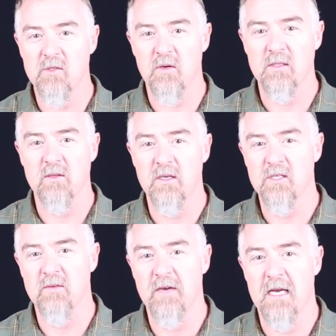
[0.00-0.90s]

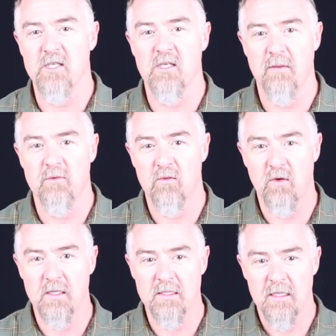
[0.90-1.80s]
translation of Acts chapter
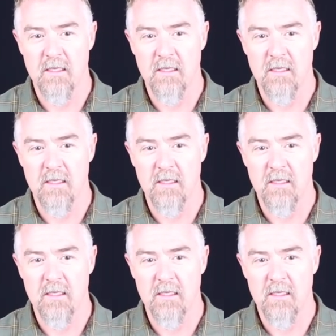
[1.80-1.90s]
1.